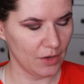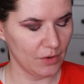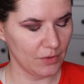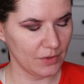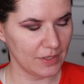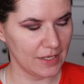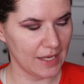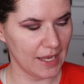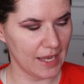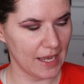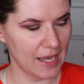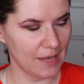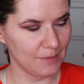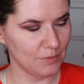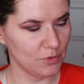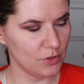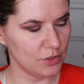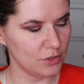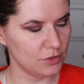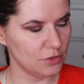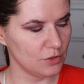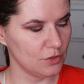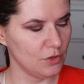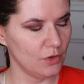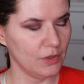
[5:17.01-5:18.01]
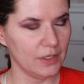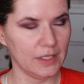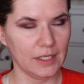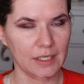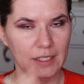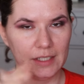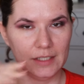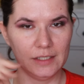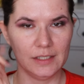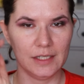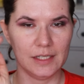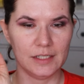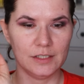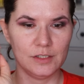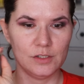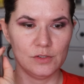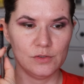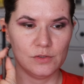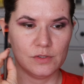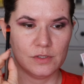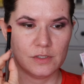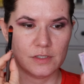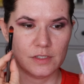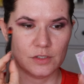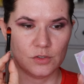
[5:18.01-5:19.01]
Okay, I'm going to go in and
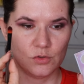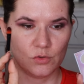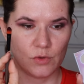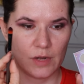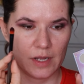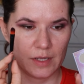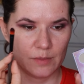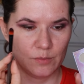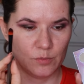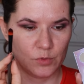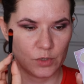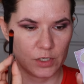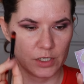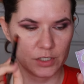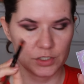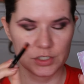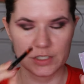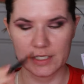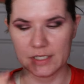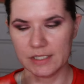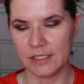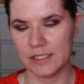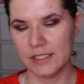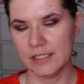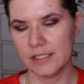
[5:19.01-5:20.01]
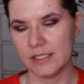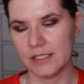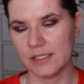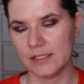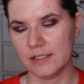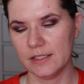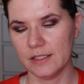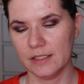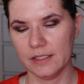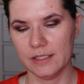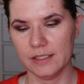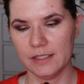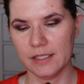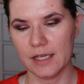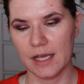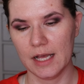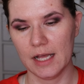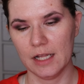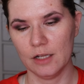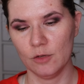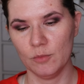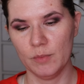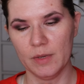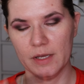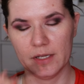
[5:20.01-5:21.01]
use dry brush, and this is the Linda
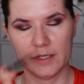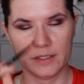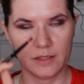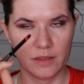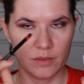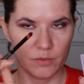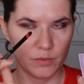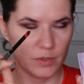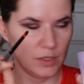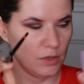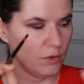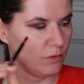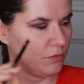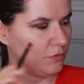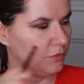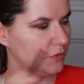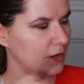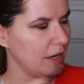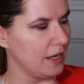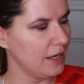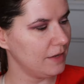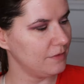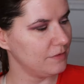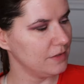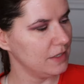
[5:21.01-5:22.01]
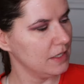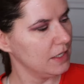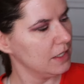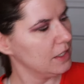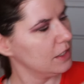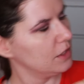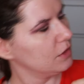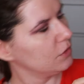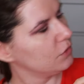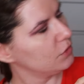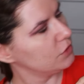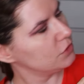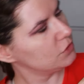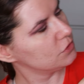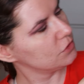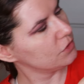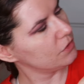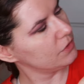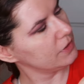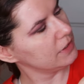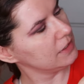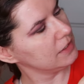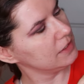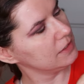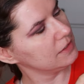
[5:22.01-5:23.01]
Hallberg 305. I'm going to
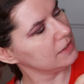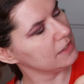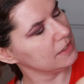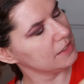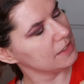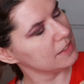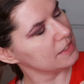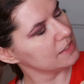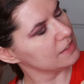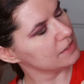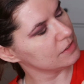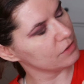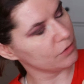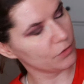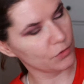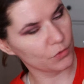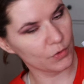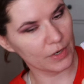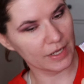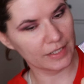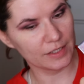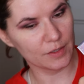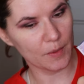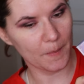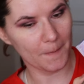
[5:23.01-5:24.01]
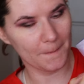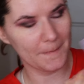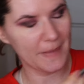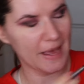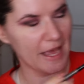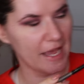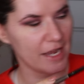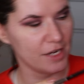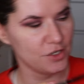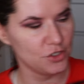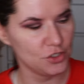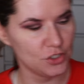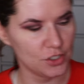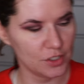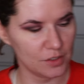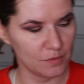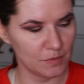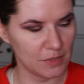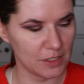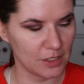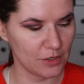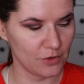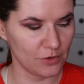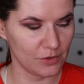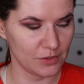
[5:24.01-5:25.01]
go in this red passion,
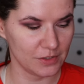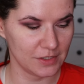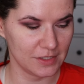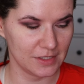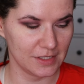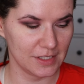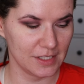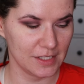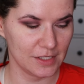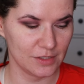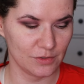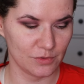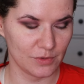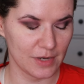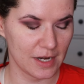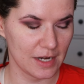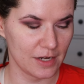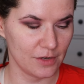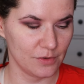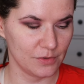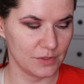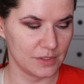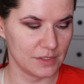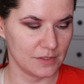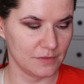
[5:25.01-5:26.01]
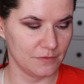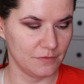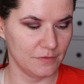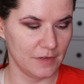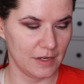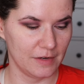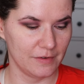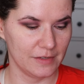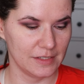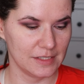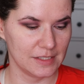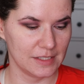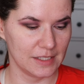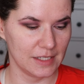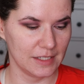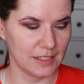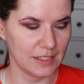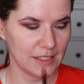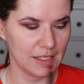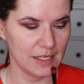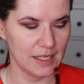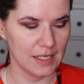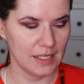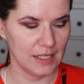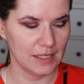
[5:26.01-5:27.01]
because this red looks very
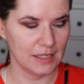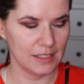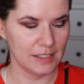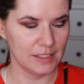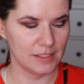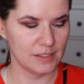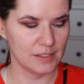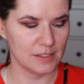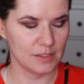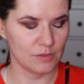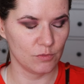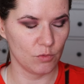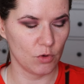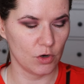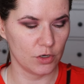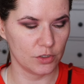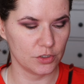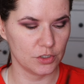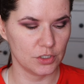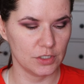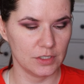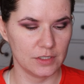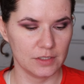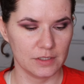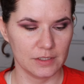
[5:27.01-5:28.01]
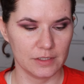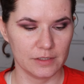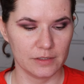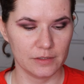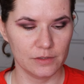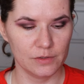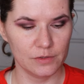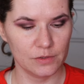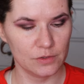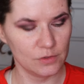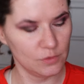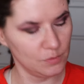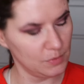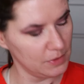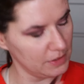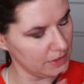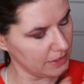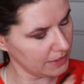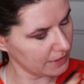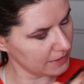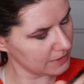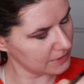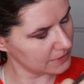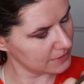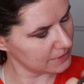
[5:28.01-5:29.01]
stunning. Let's swatch it. It looks to be
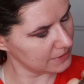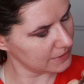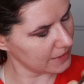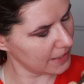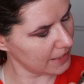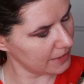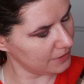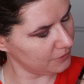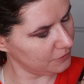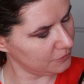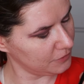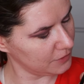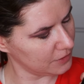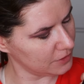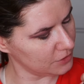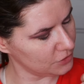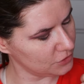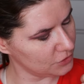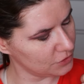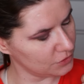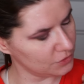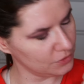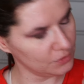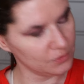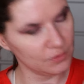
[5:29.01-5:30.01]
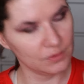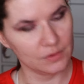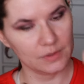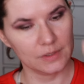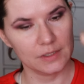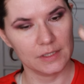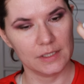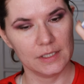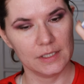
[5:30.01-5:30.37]
like Sadie Fetish too.